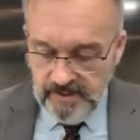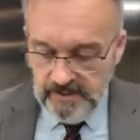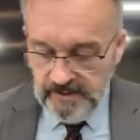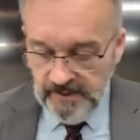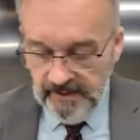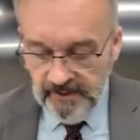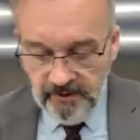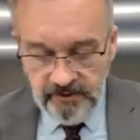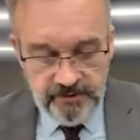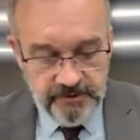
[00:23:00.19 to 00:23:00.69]

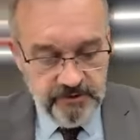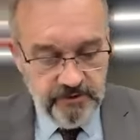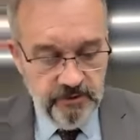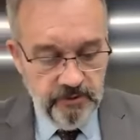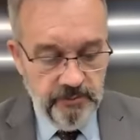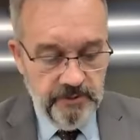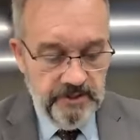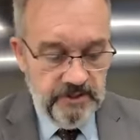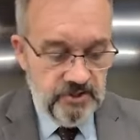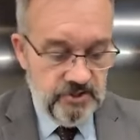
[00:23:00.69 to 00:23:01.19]
Not only
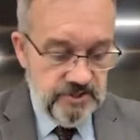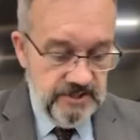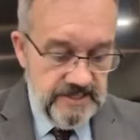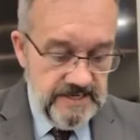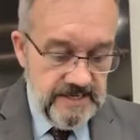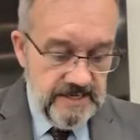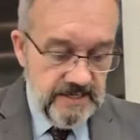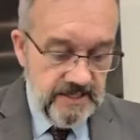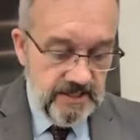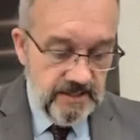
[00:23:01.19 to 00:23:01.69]
do we
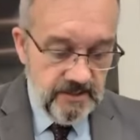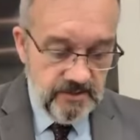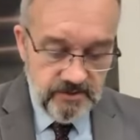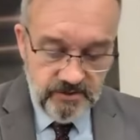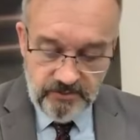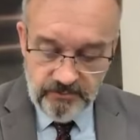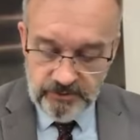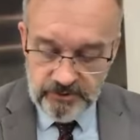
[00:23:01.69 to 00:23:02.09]
see the